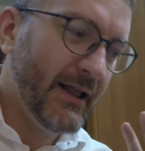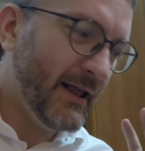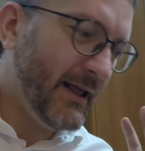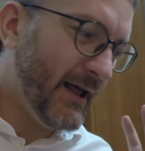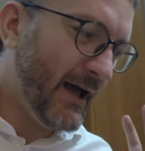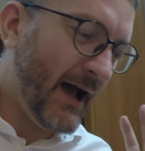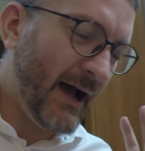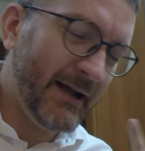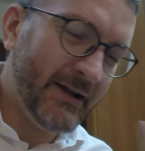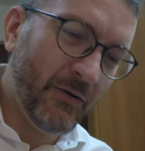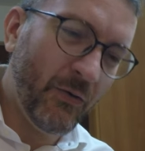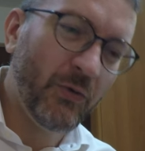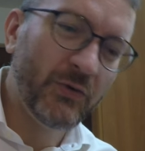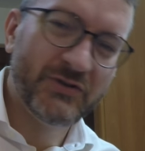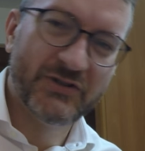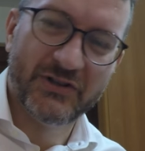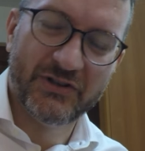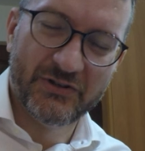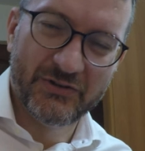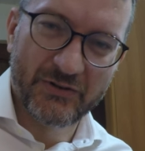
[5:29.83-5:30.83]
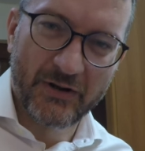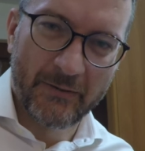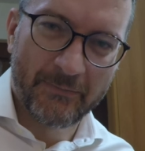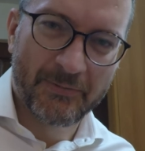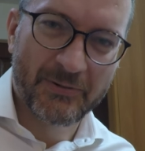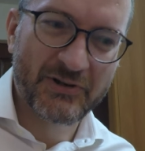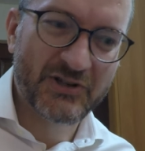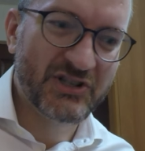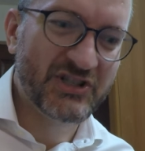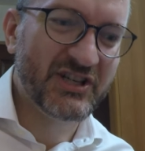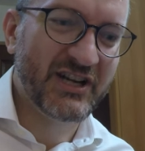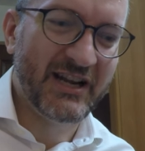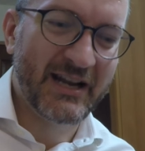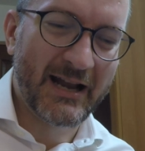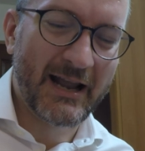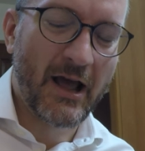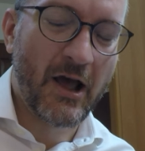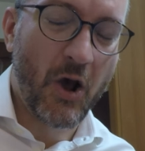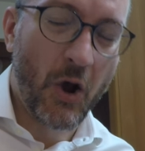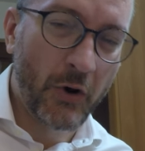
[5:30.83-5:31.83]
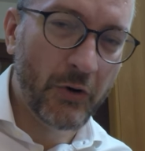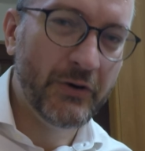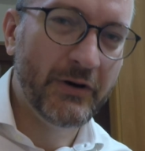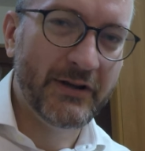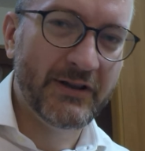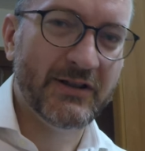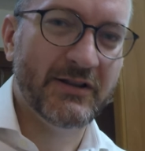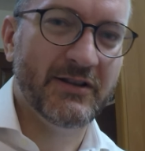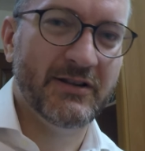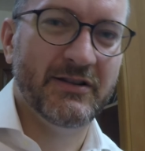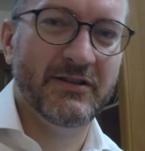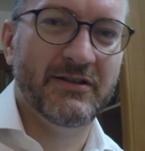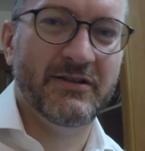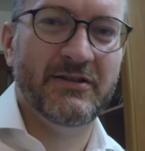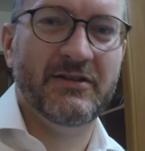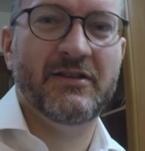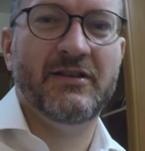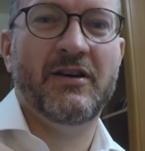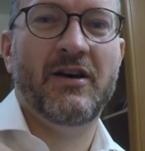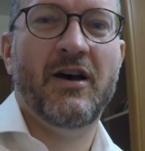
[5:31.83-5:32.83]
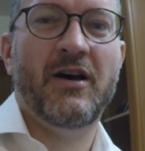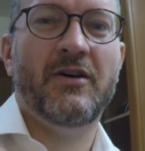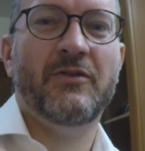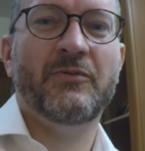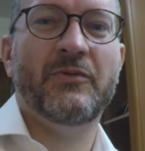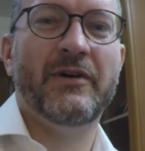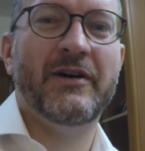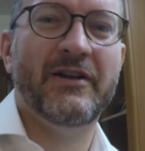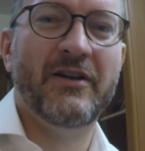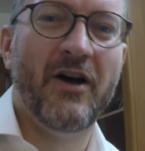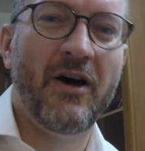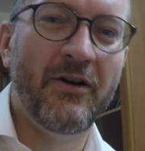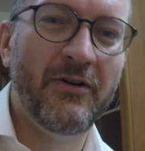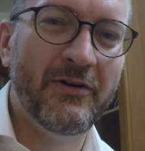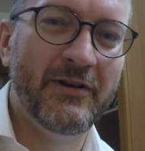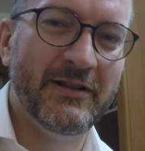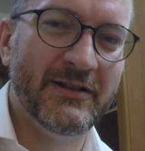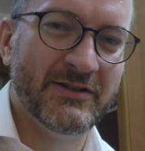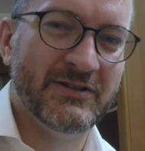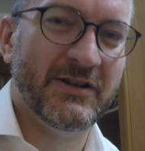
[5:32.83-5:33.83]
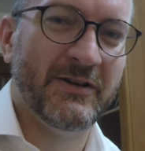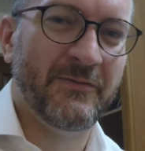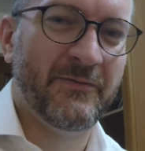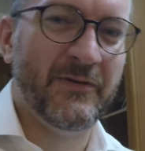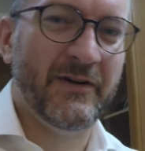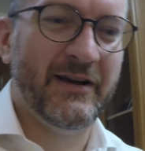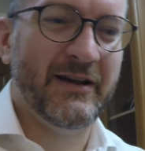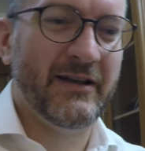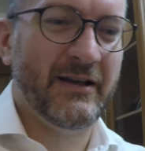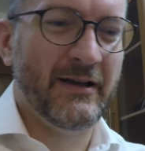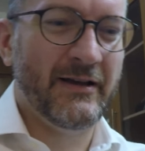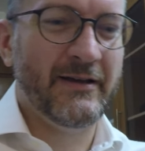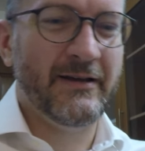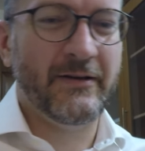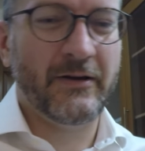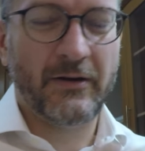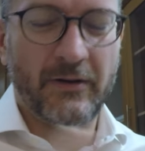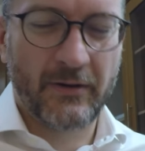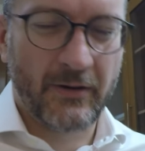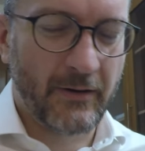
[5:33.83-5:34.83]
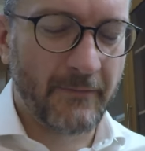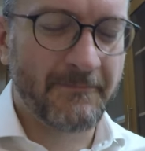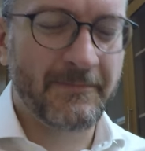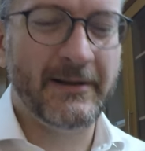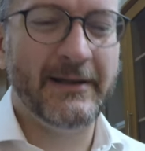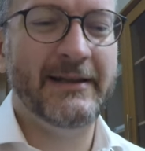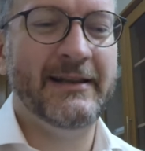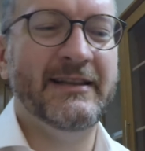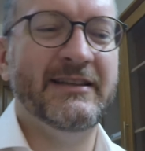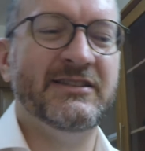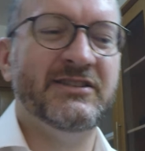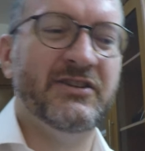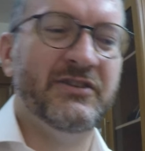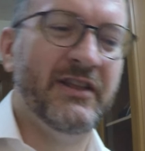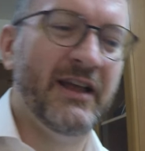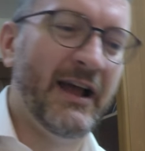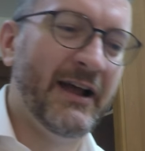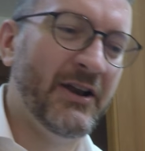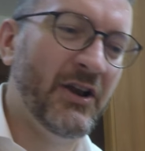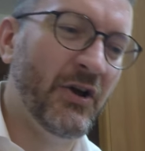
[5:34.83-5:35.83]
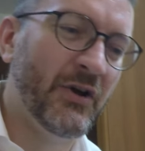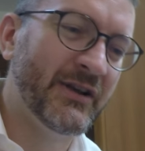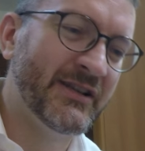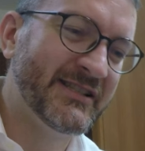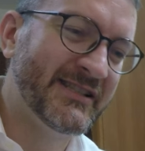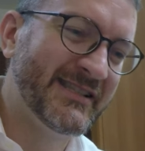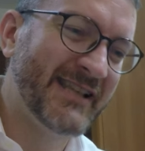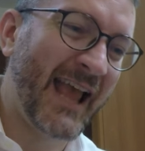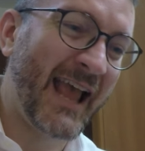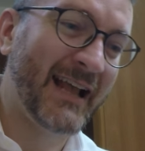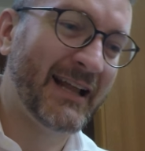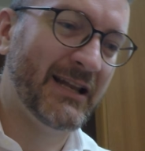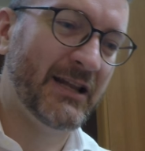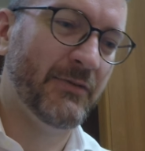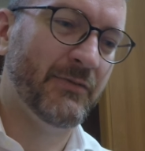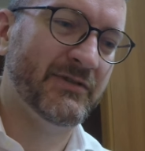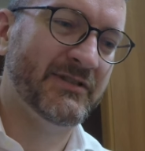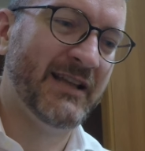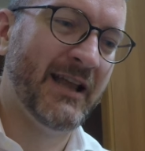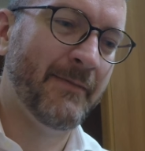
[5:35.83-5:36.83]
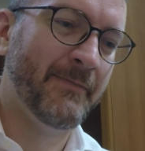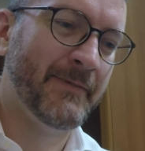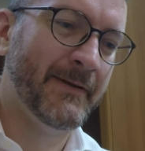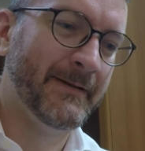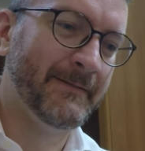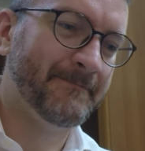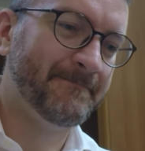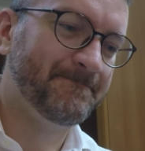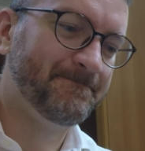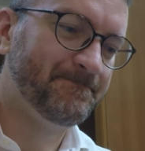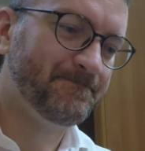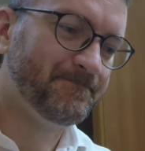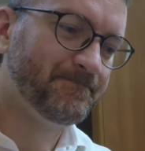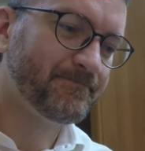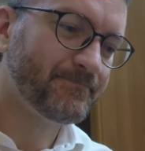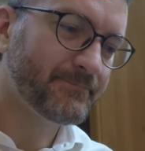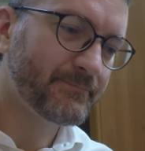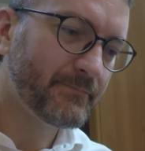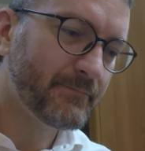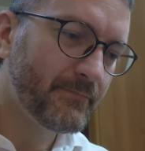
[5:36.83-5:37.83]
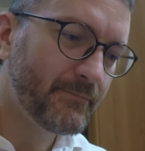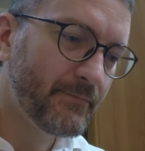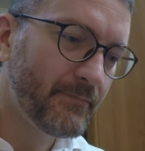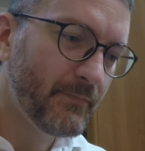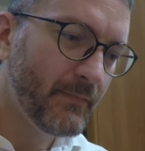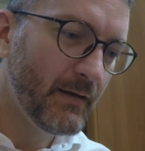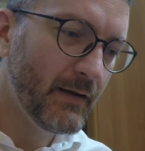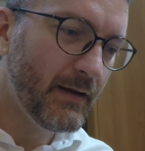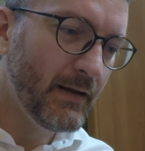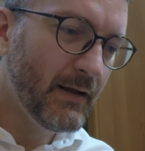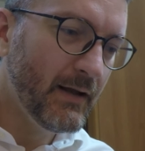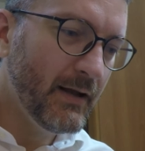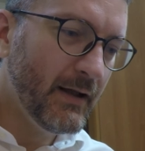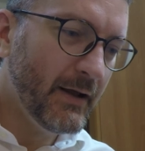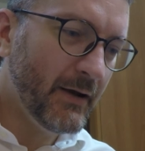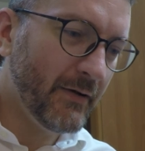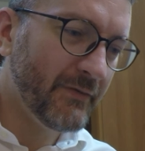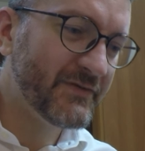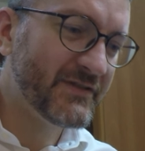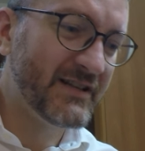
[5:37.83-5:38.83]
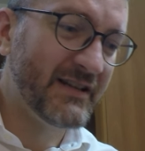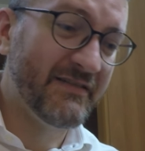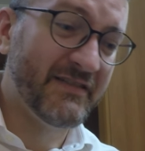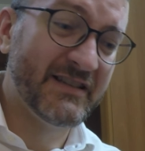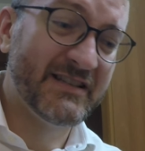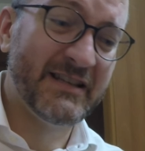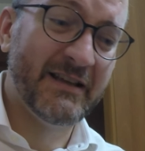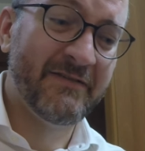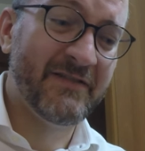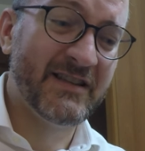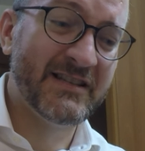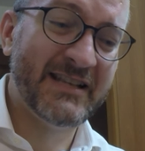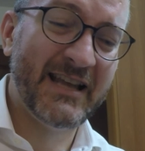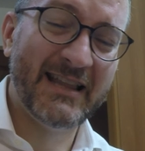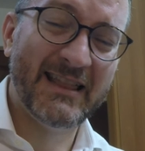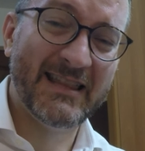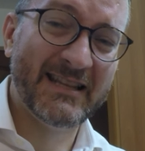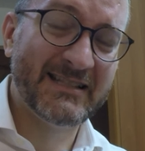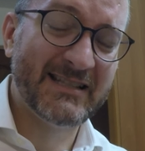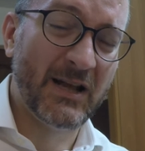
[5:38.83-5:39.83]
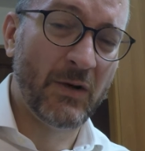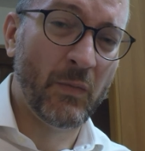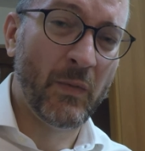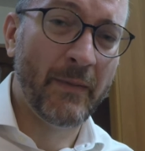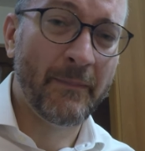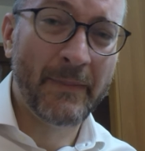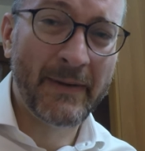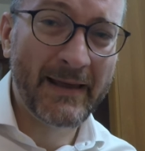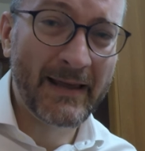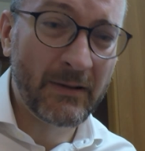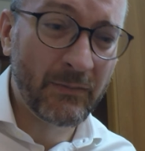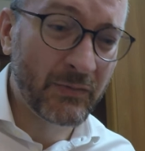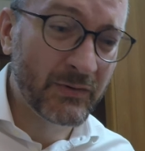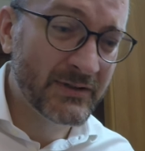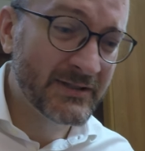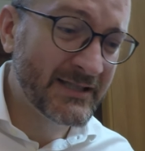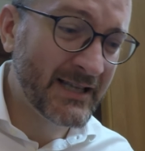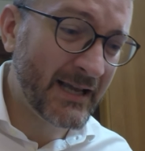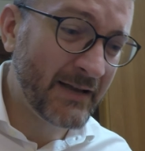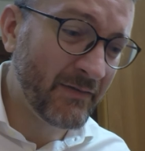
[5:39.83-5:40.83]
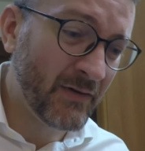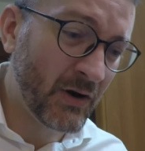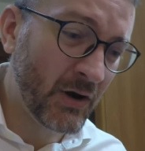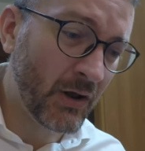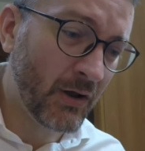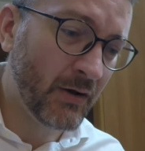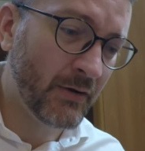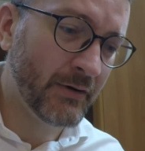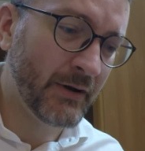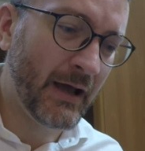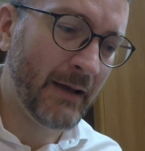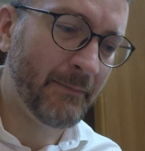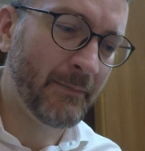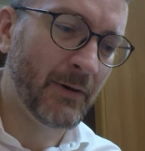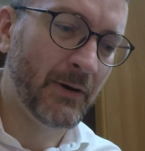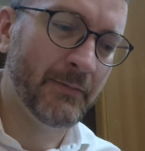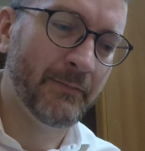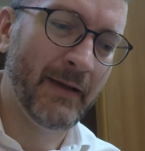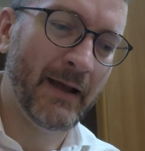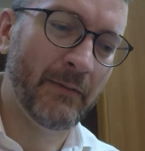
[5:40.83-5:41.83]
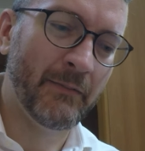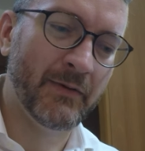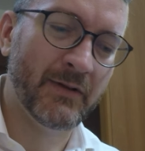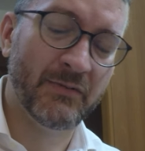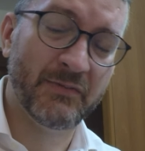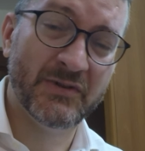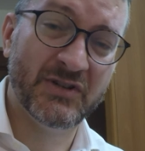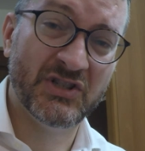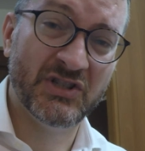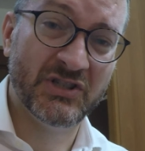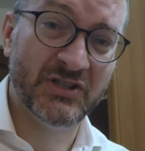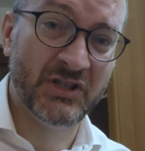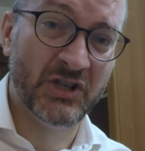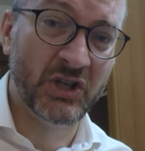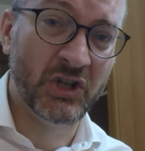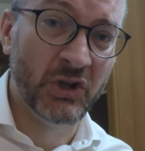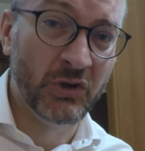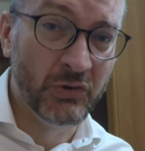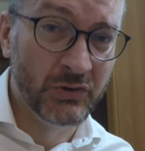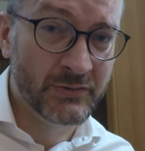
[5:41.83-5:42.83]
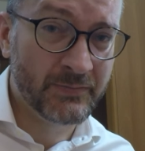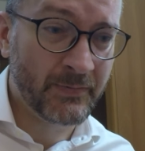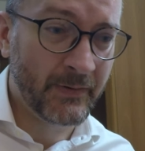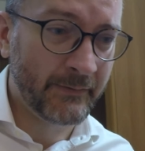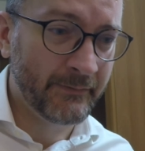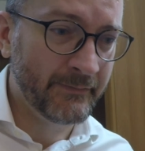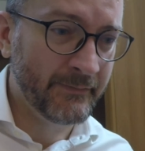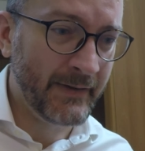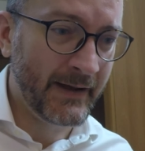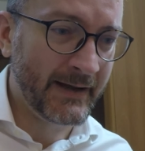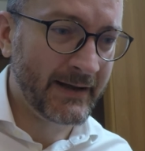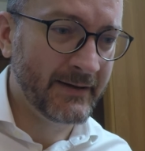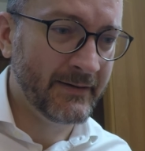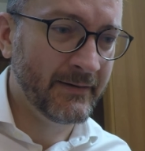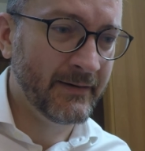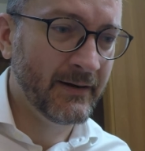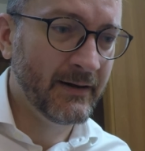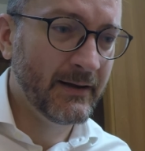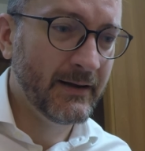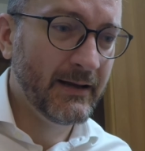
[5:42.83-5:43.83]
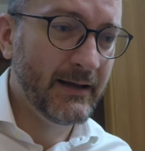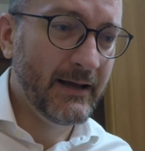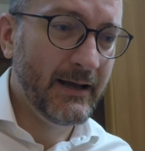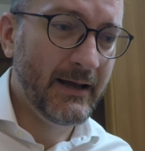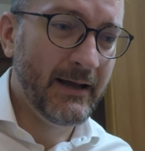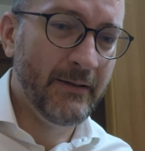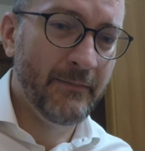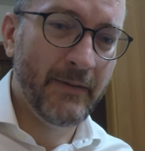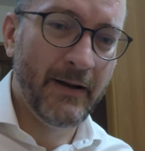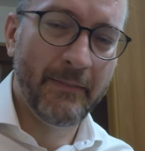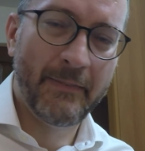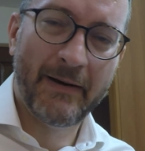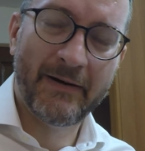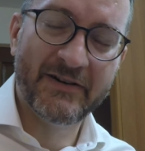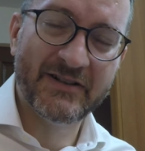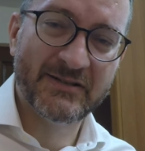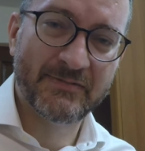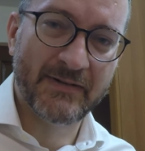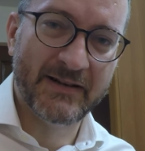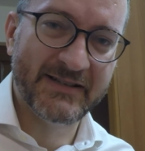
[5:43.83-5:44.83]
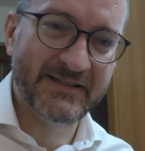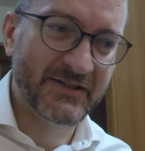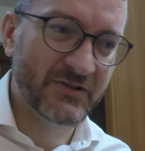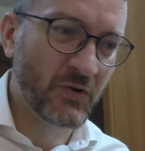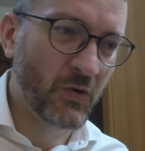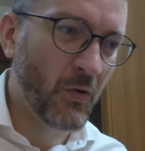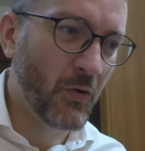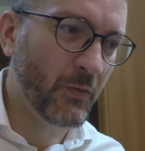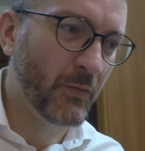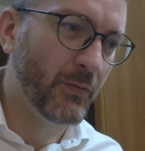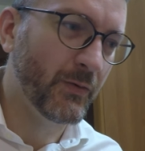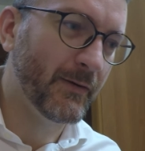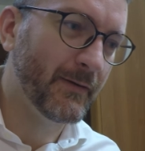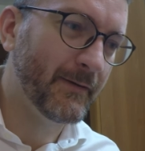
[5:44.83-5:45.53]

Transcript: I also appreciate owning the hardware and owning the software completely, so that I know exactly what's happening. And obviously, this, if this had things like WebP, it would save a lot on upload bandwidth, which is a huge problem back in my parents' place in Cornwall.